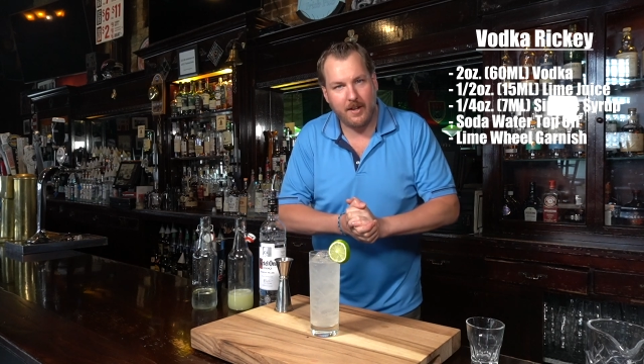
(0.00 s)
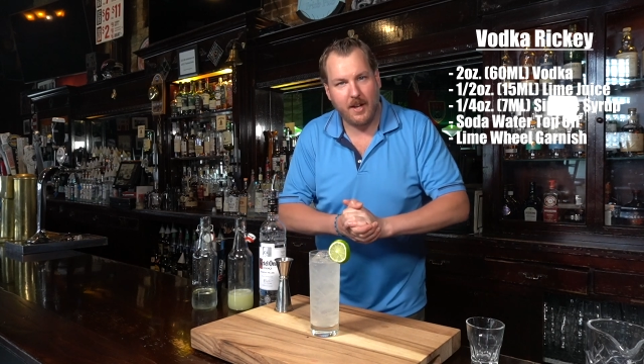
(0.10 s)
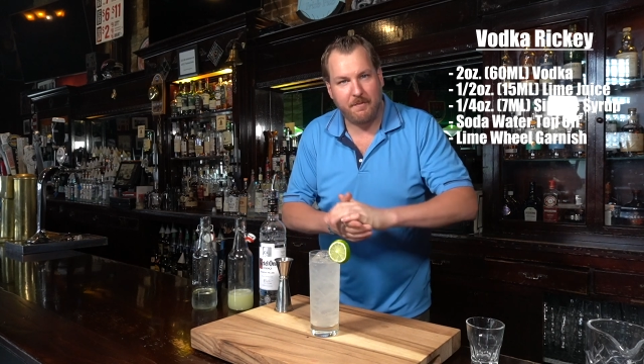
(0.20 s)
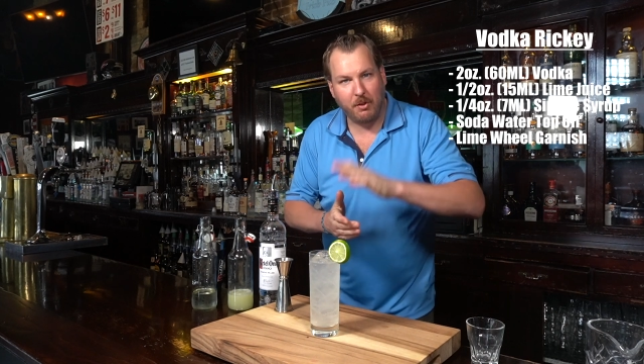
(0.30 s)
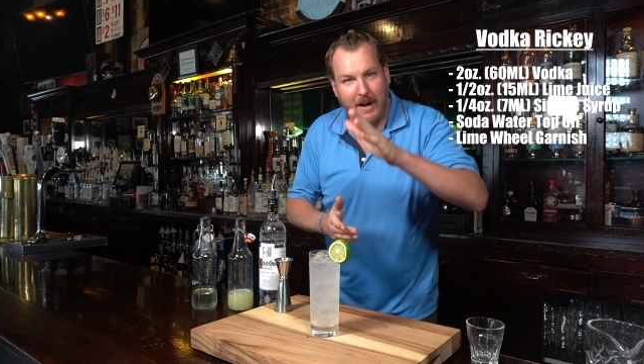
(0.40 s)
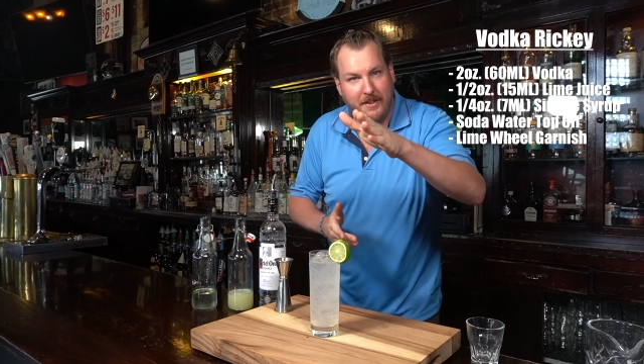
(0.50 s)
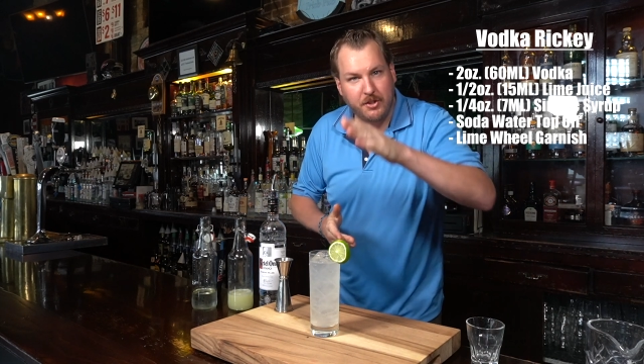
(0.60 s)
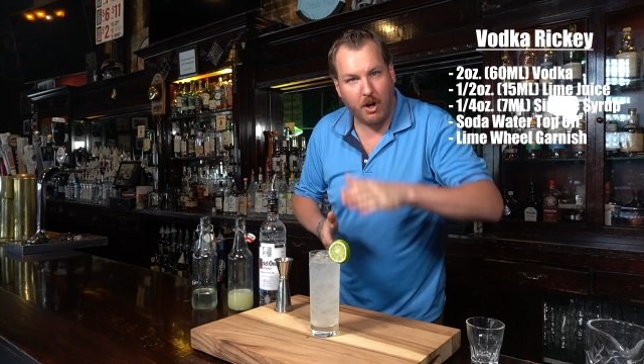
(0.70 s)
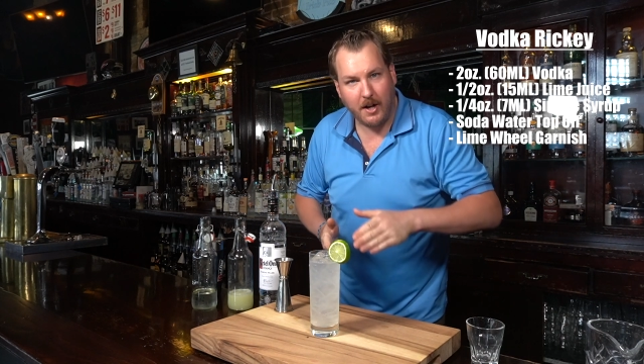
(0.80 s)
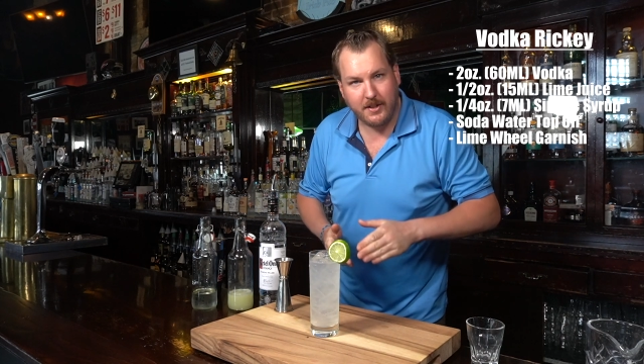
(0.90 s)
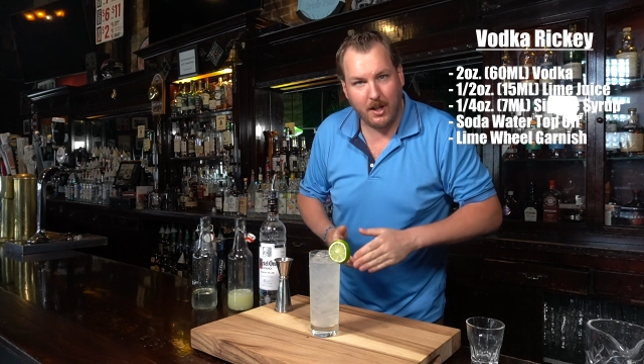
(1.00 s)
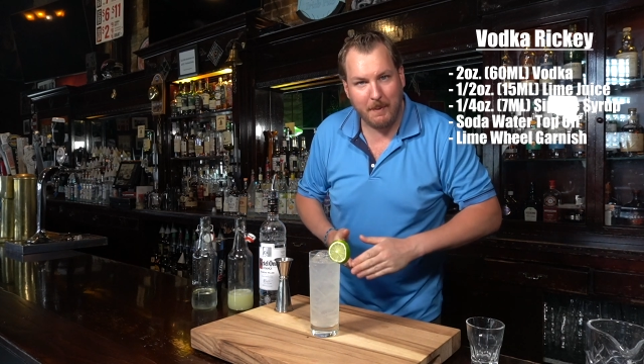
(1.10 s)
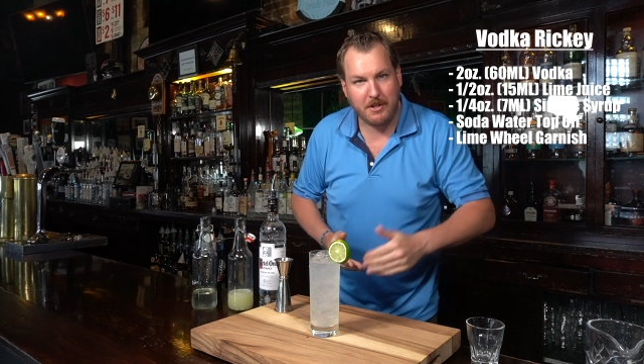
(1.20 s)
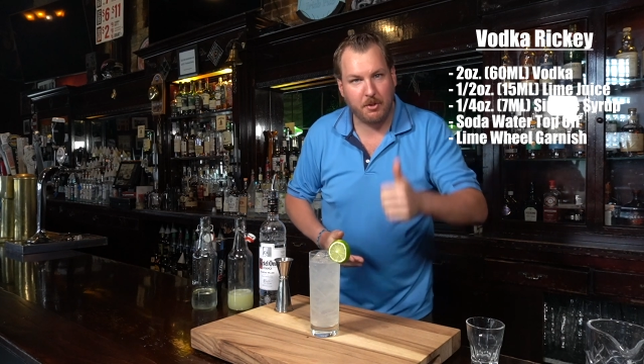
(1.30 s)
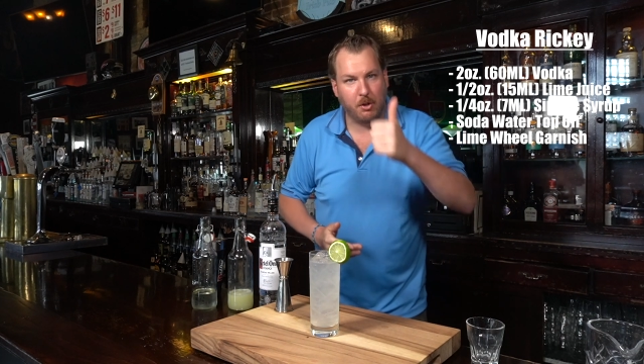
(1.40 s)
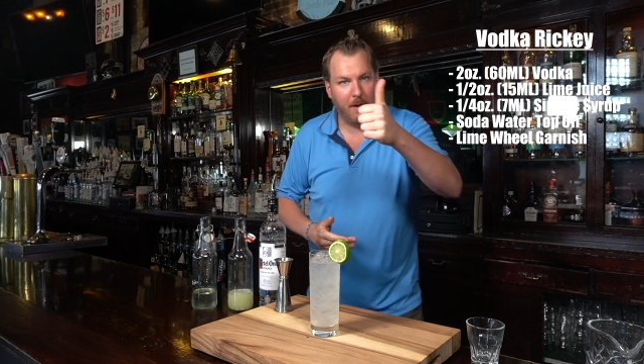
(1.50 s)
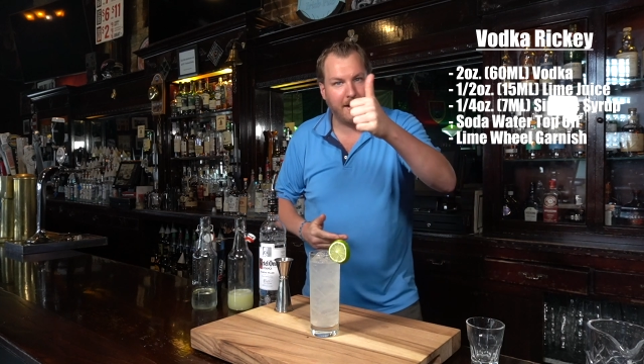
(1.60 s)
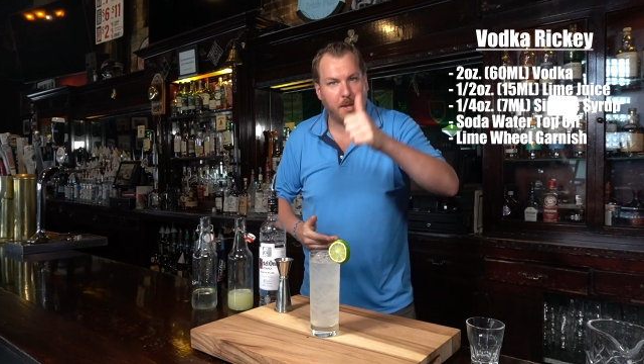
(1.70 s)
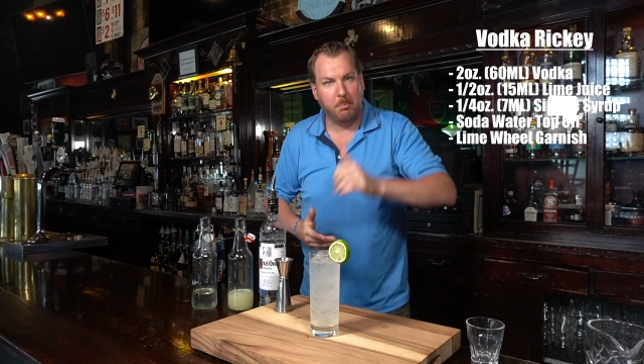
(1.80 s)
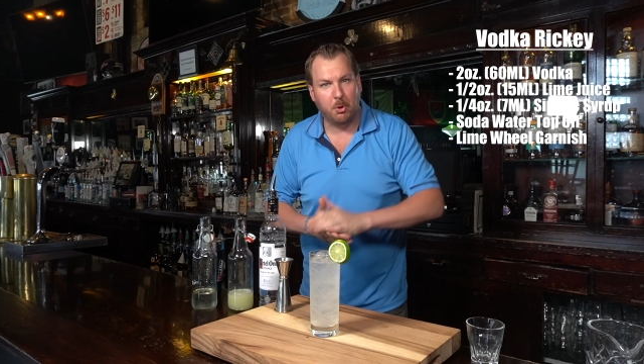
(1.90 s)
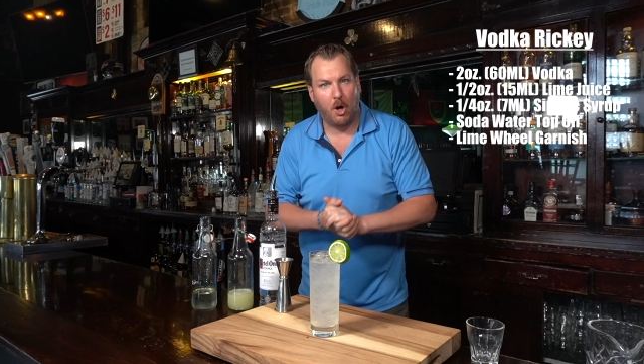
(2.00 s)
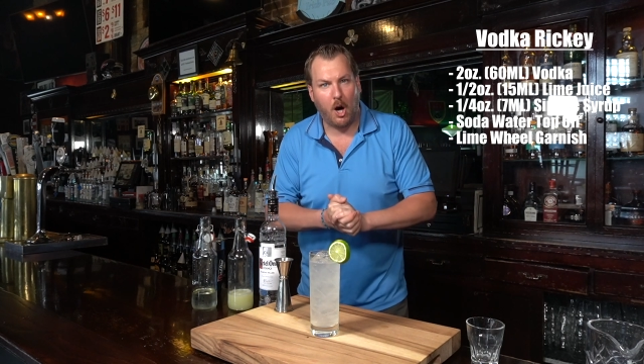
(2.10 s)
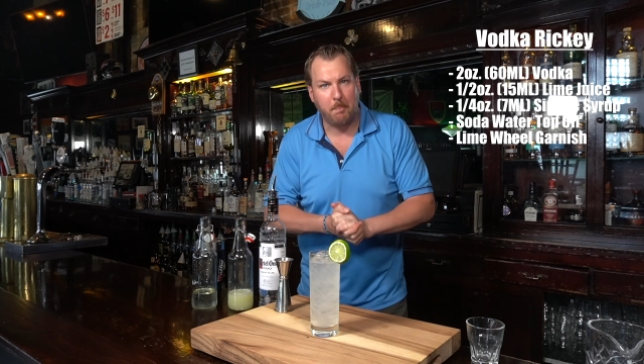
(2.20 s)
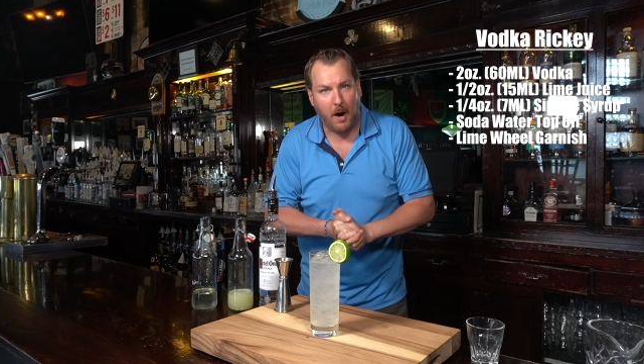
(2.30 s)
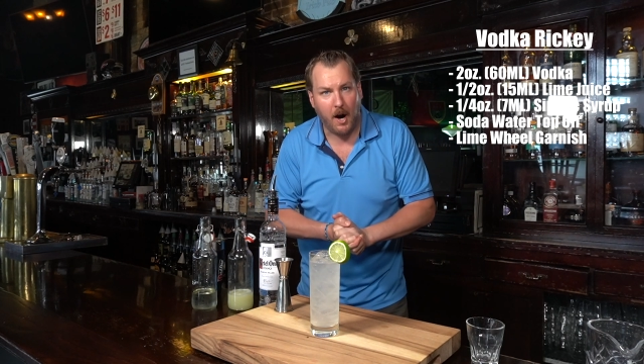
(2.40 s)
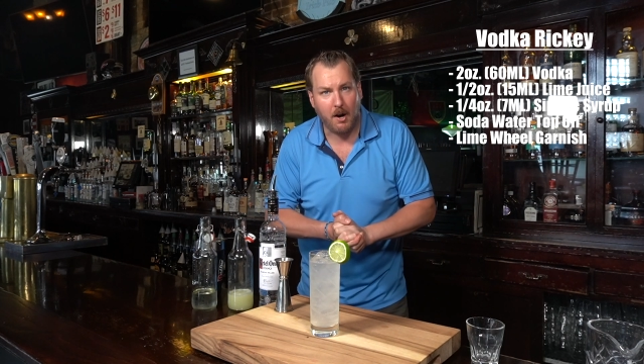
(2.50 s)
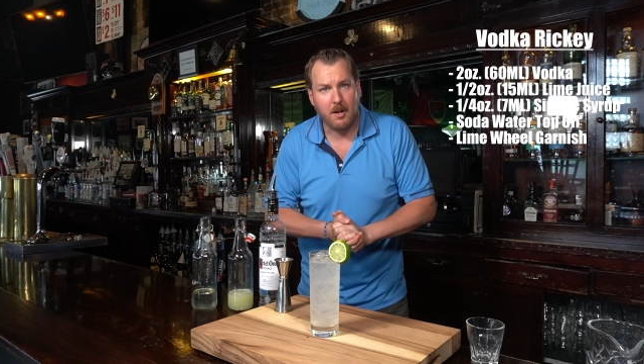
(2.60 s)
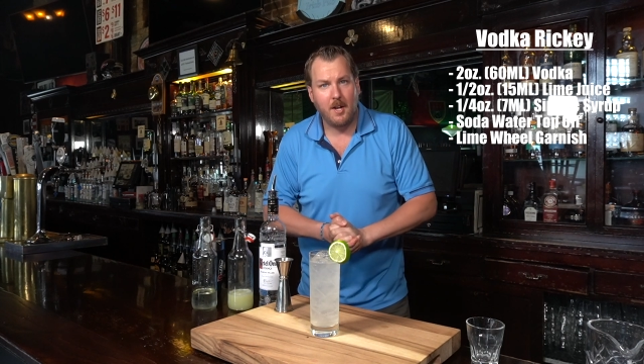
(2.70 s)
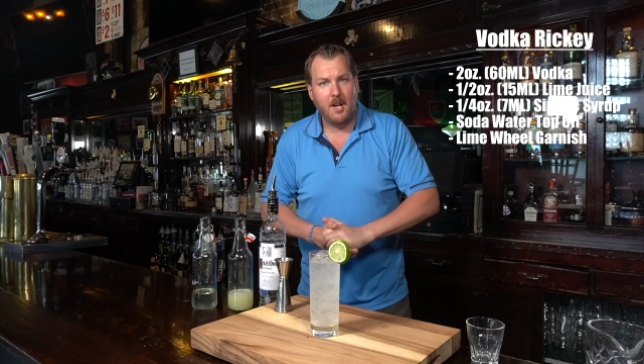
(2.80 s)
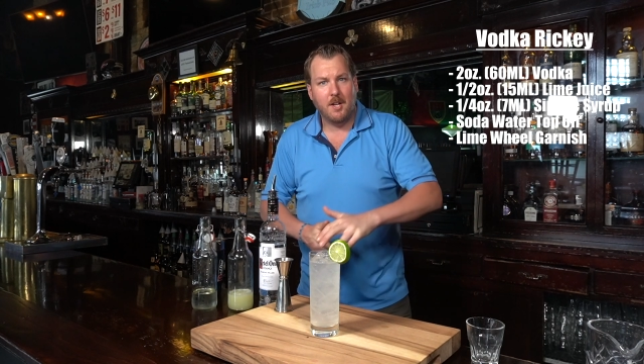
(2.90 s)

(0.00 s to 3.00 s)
If you like this cocktail, make sure you like the Blue Collar Bar.